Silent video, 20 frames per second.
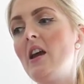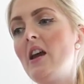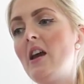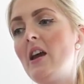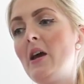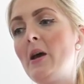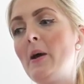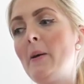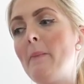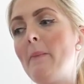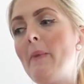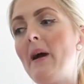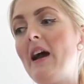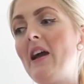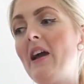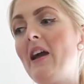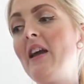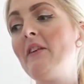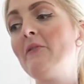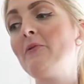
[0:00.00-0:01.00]
Um,
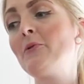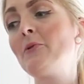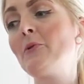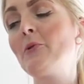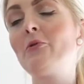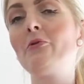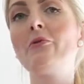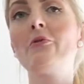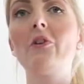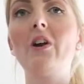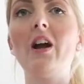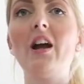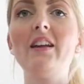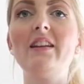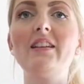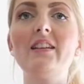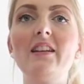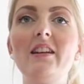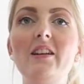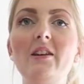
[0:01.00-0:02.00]
I have to fry
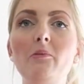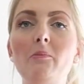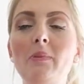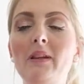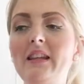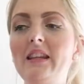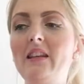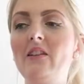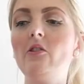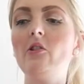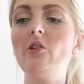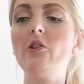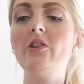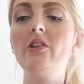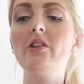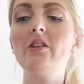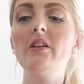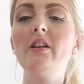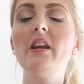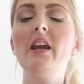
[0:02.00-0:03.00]
a little bit the
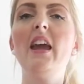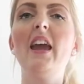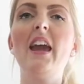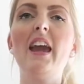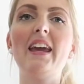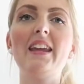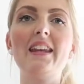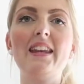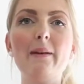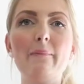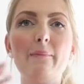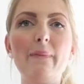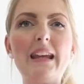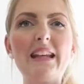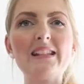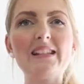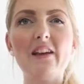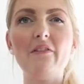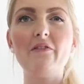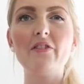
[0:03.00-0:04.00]
onion and then
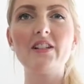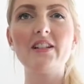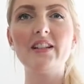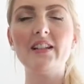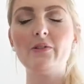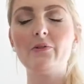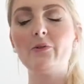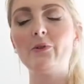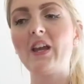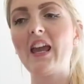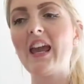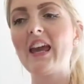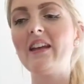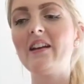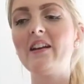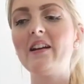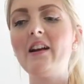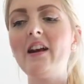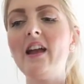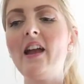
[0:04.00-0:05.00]
mix everything
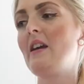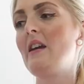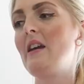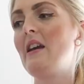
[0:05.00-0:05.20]
together.